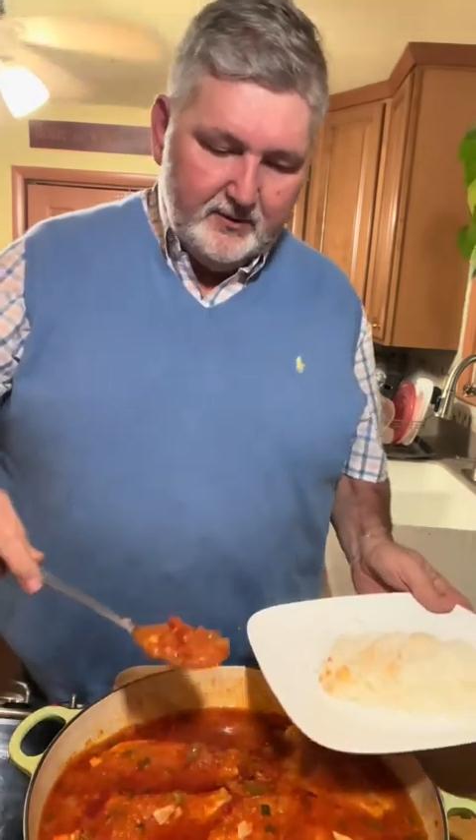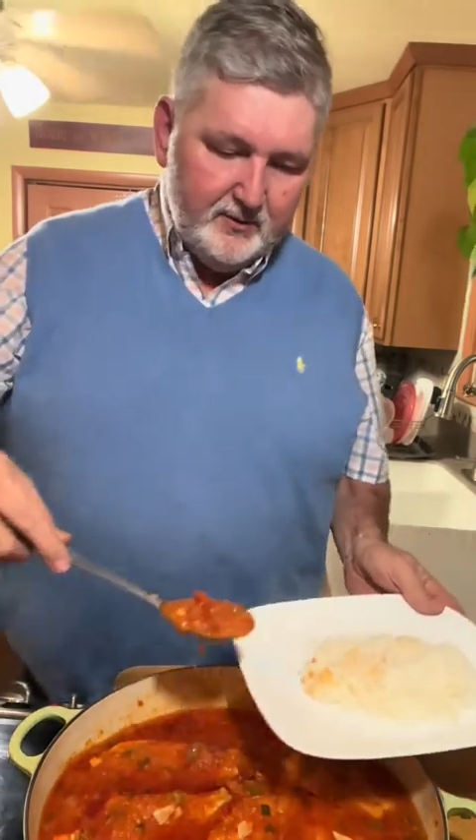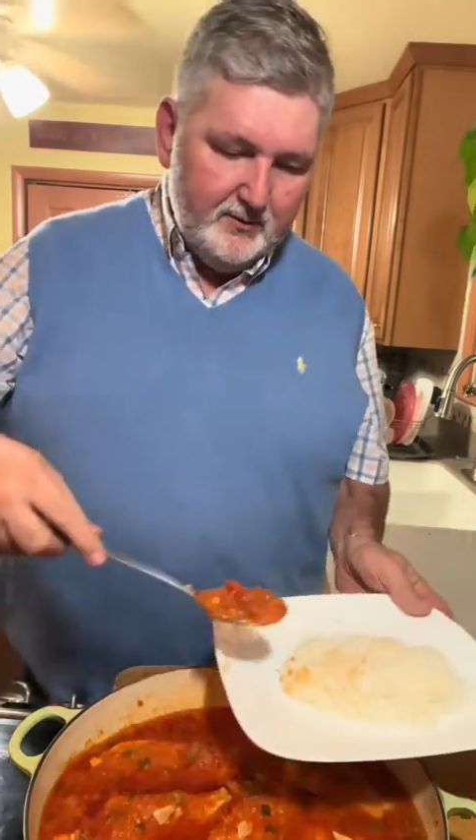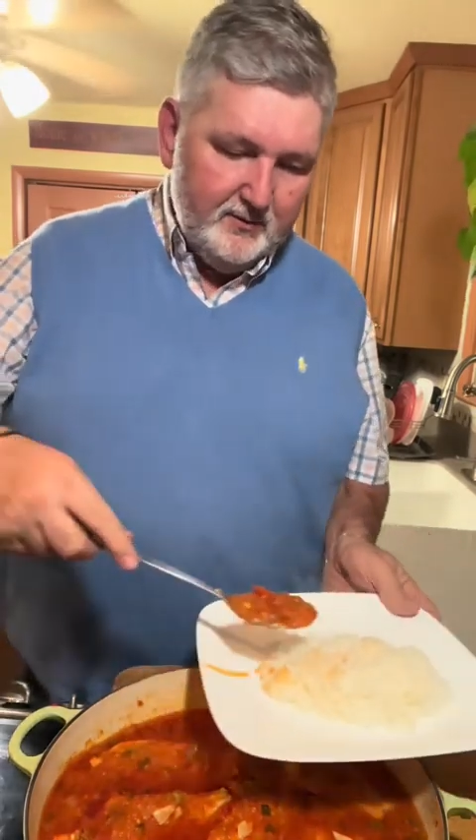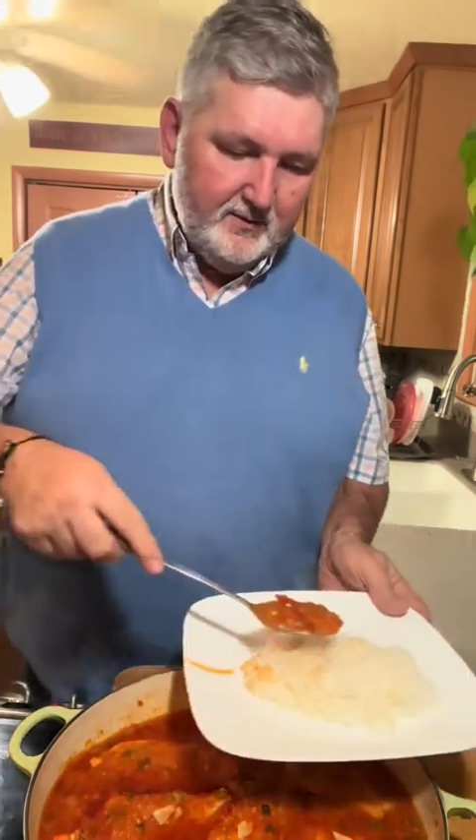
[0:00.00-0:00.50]

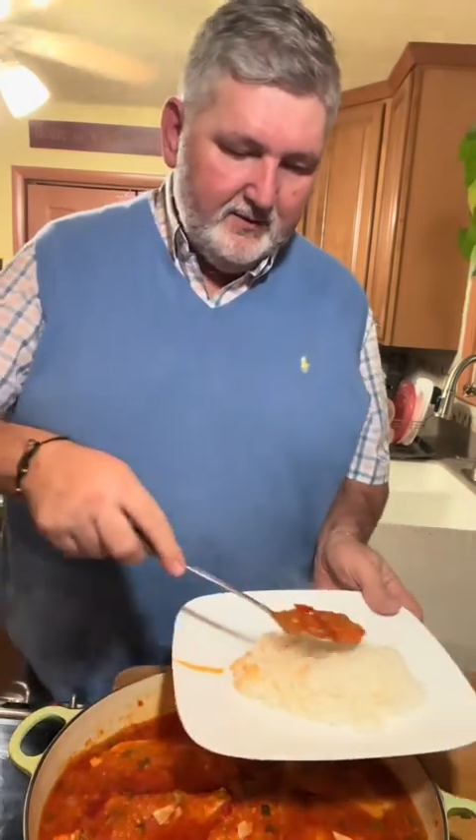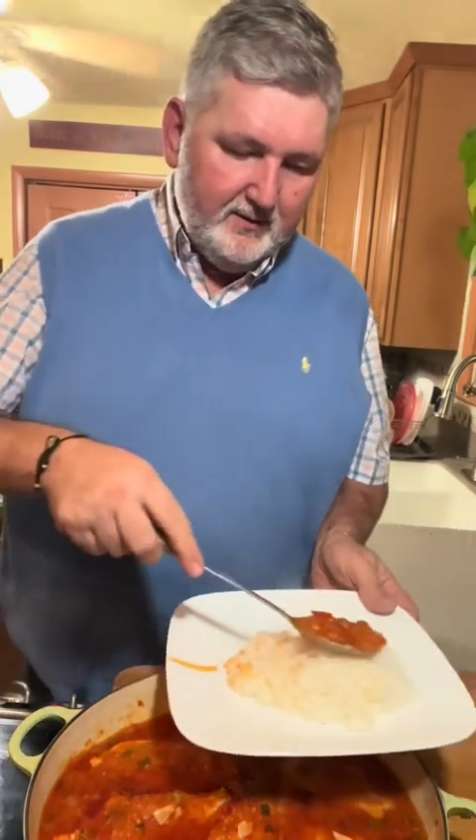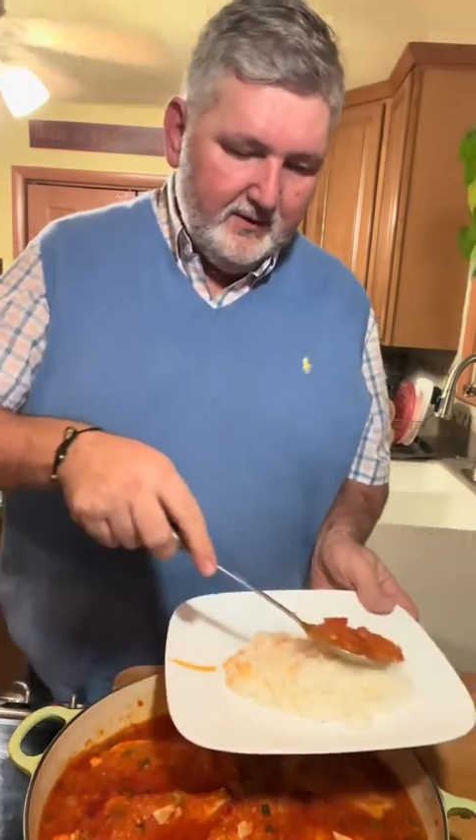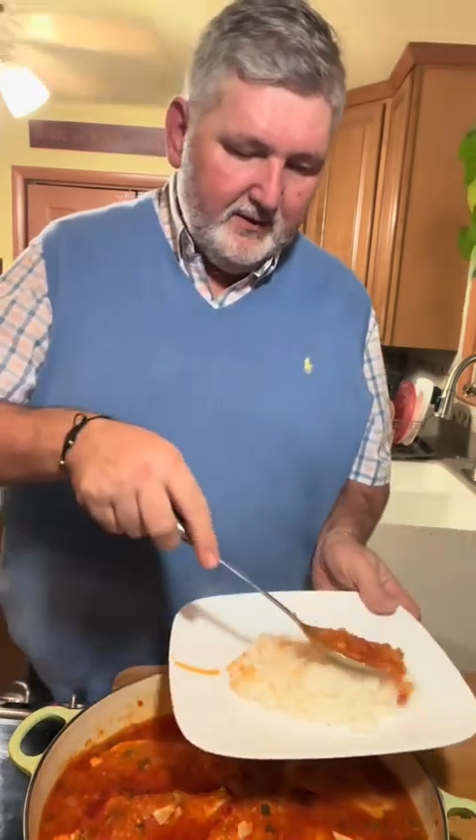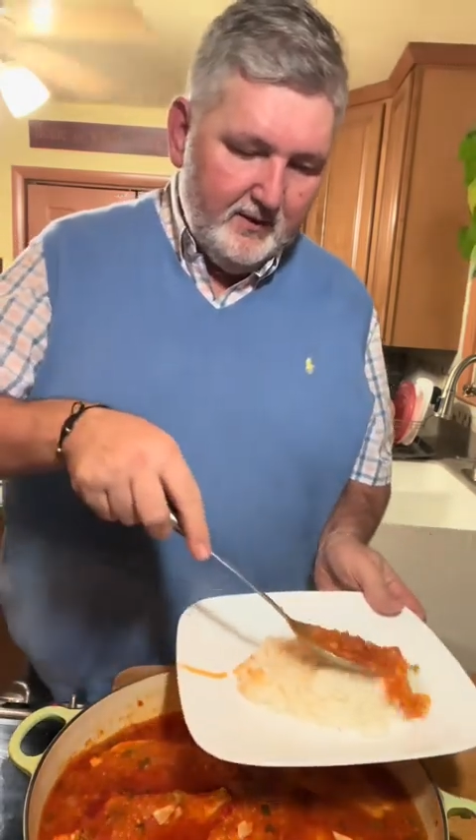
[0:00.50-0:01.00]
juice
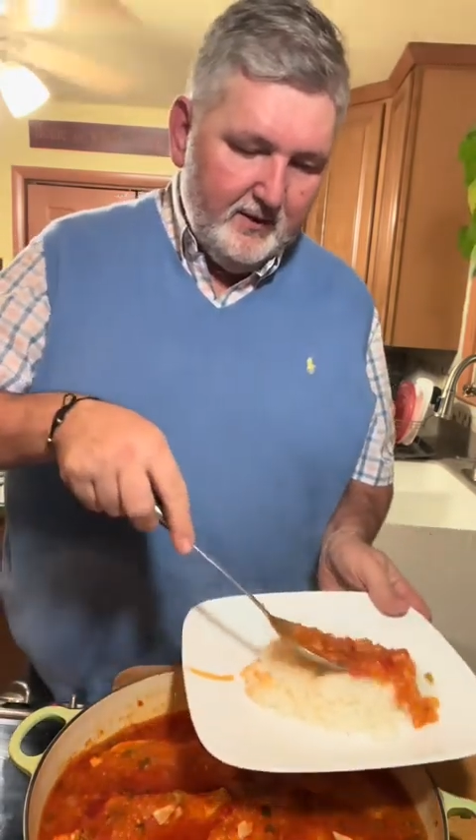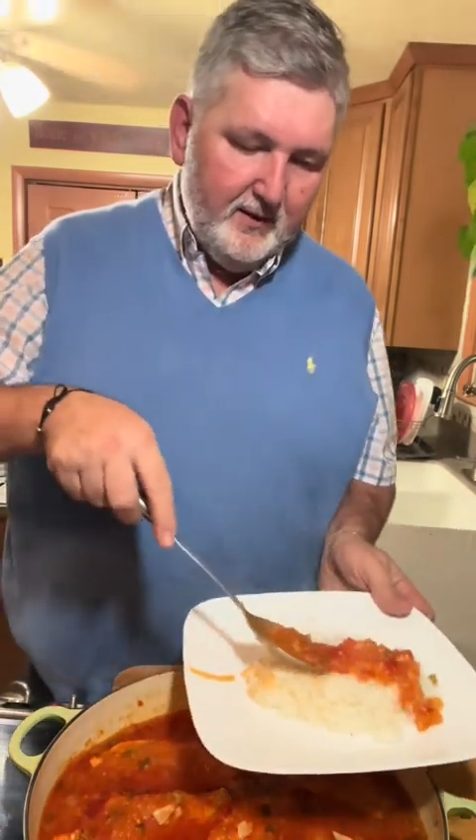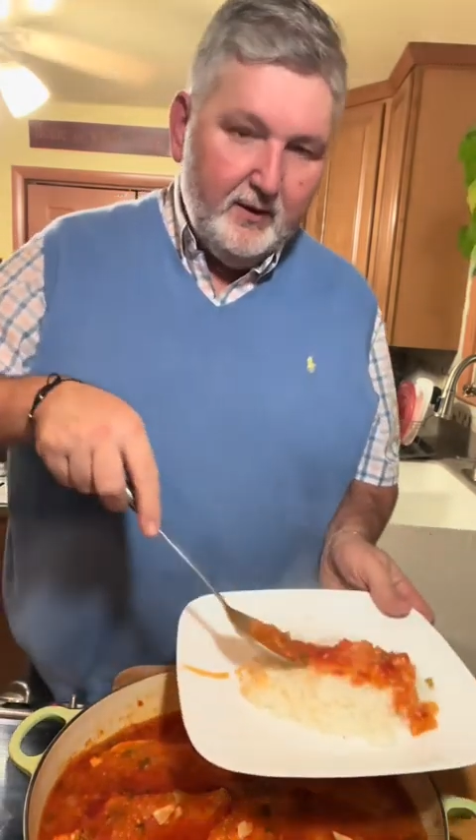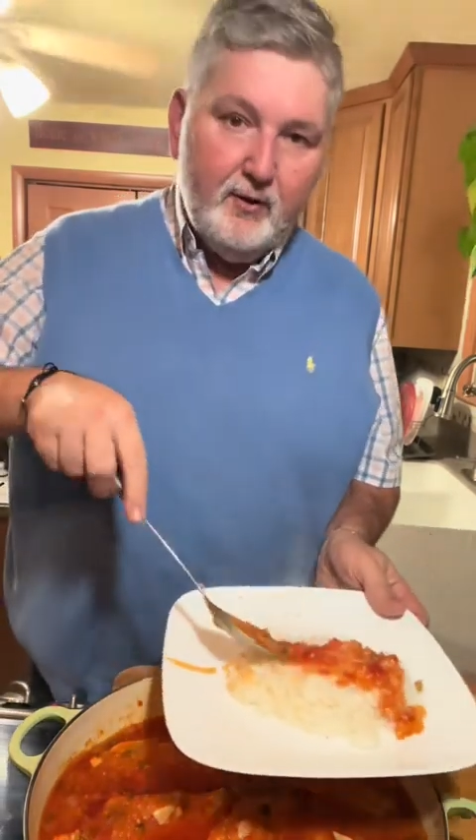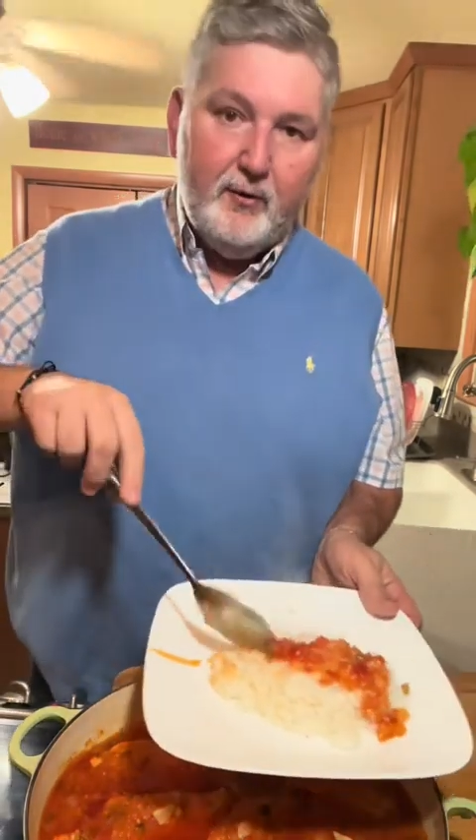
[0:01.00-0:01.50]

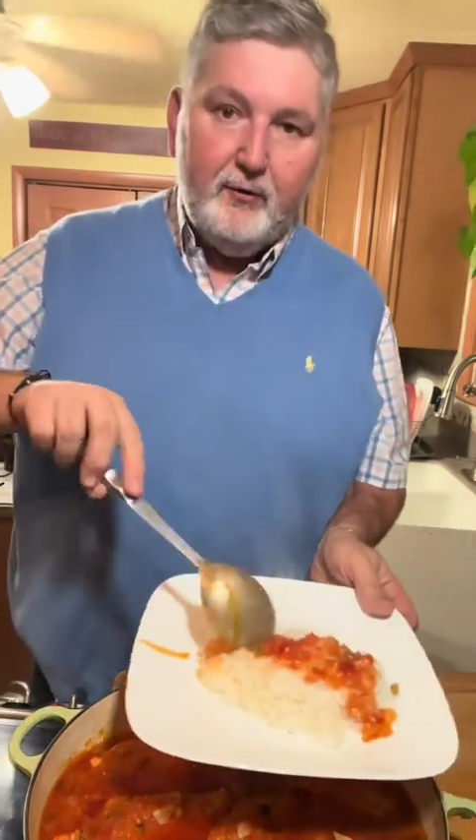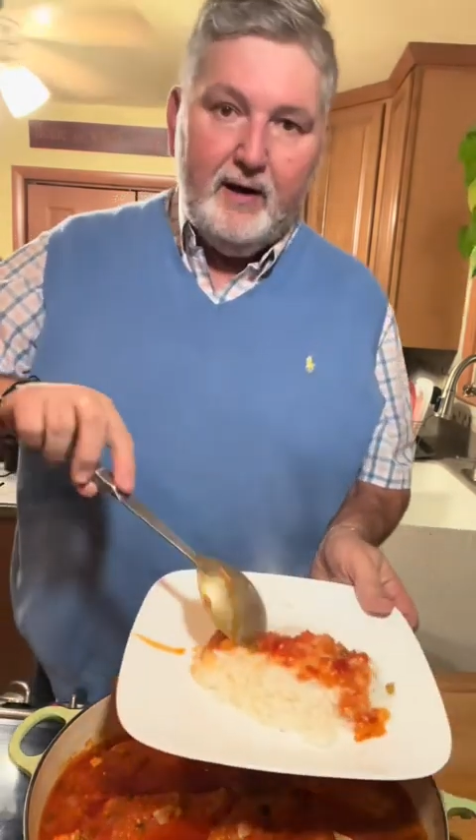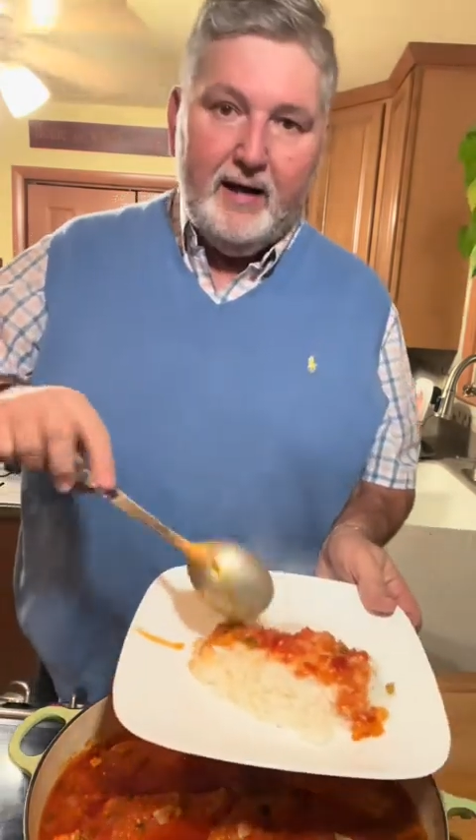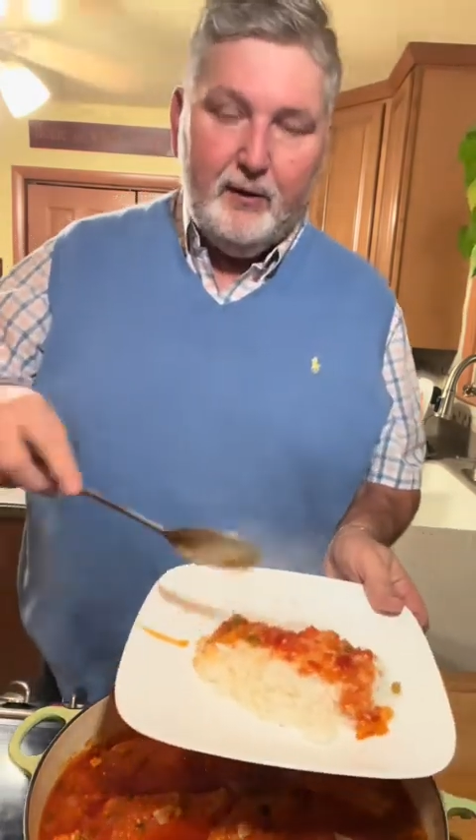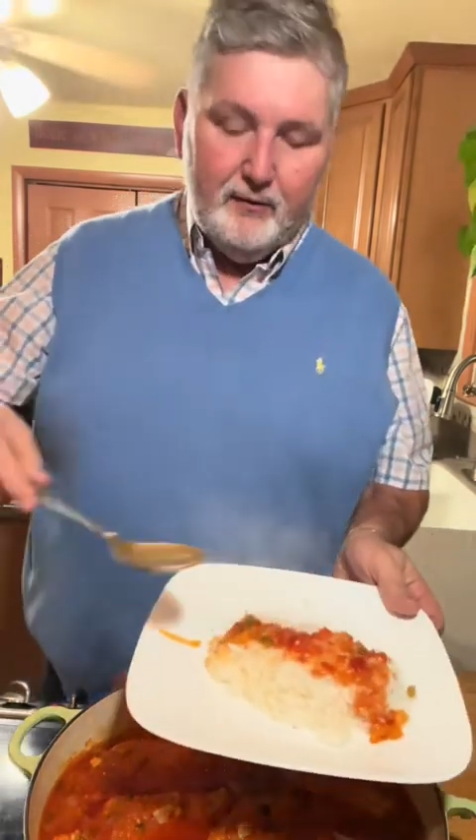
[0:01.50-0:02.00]

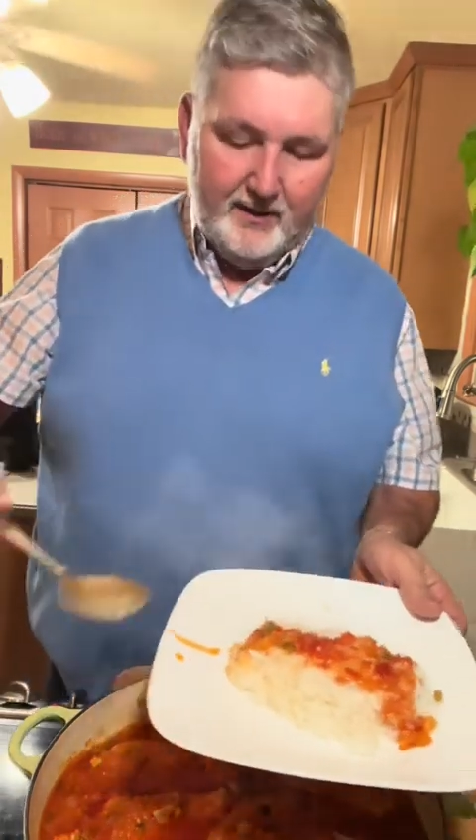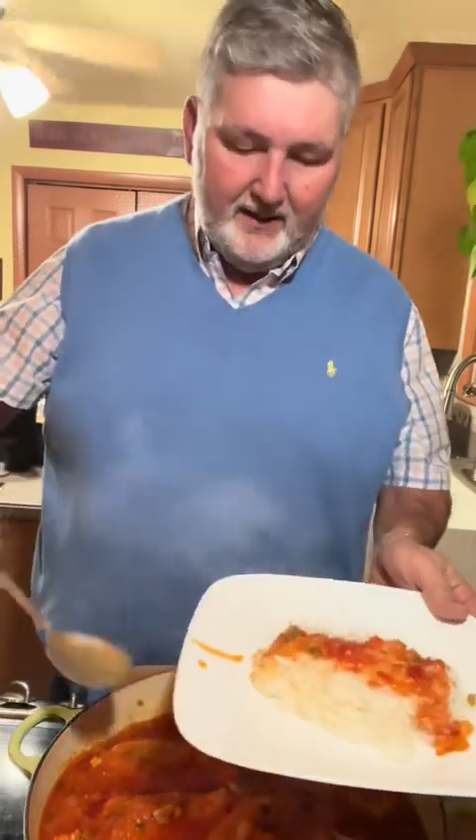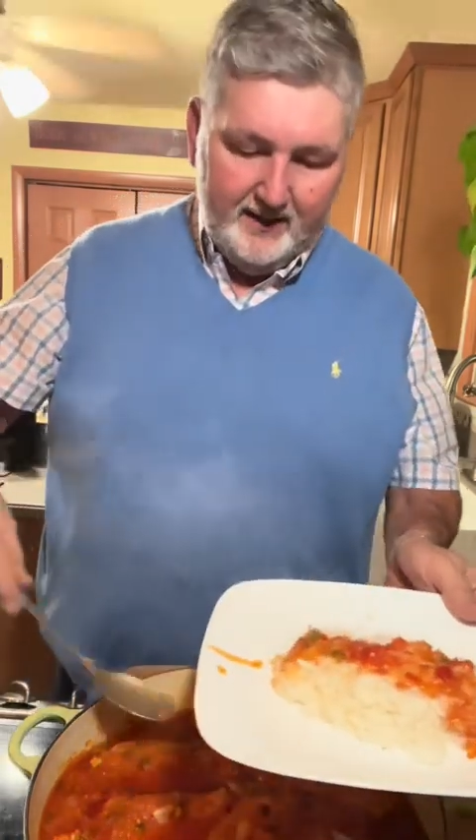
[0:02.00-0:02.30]
right over that.